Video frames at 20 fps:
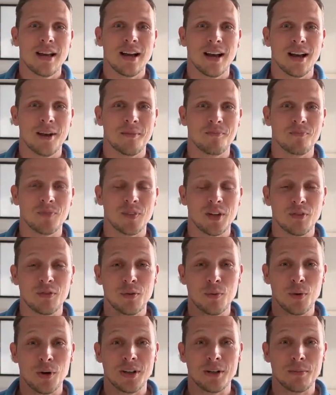If
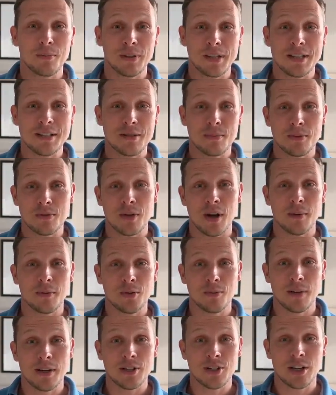you want, please subscribe
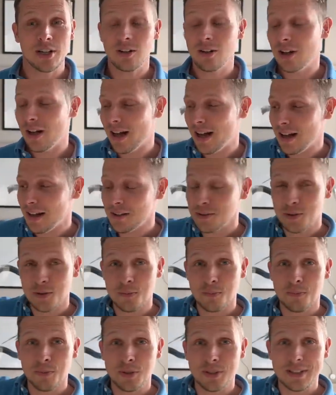to my channel. I also
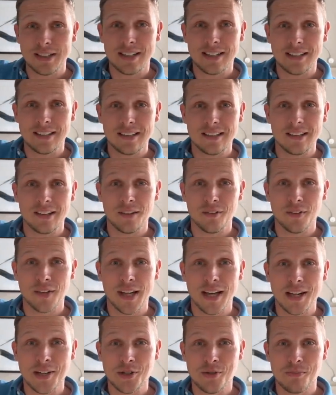put the little
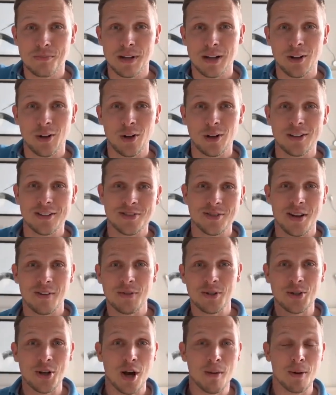notification bell on, so
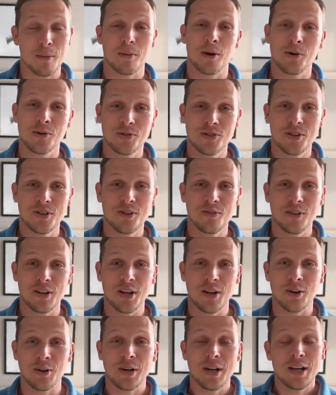every time I post a new
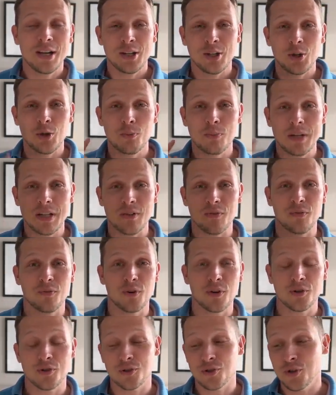video, you'll be the
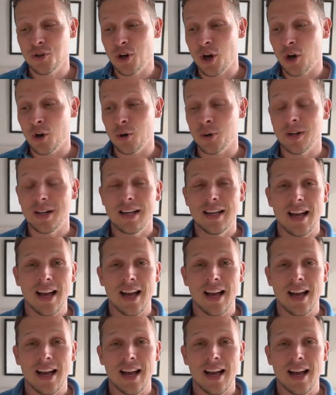first to know.